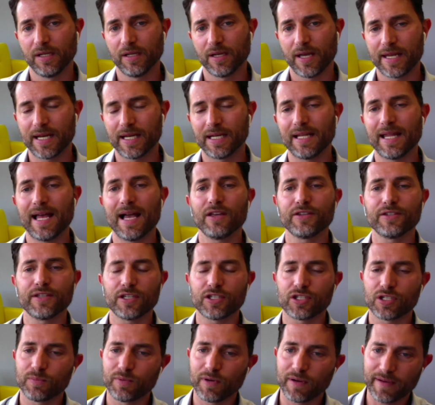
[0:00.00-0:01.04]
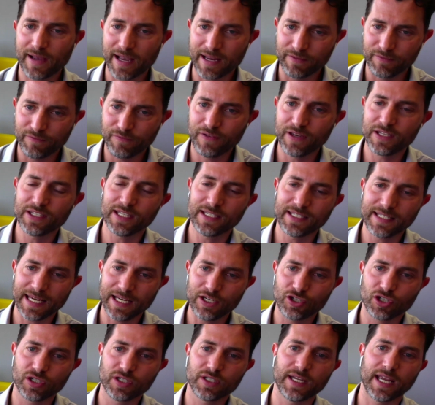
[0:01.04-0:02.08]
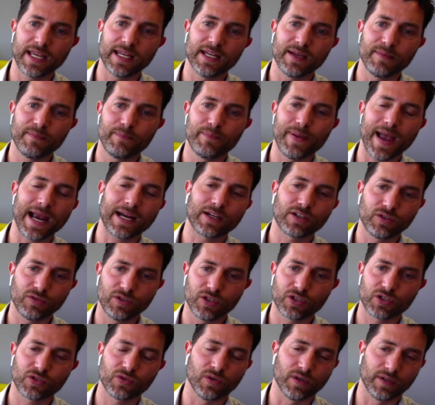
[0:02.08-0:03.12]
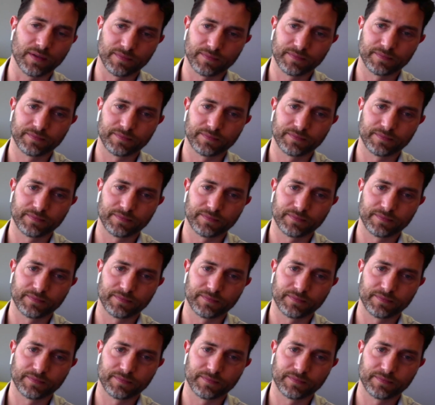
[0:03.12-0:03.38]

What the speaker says: and it allows us to provide visitation data back to the store.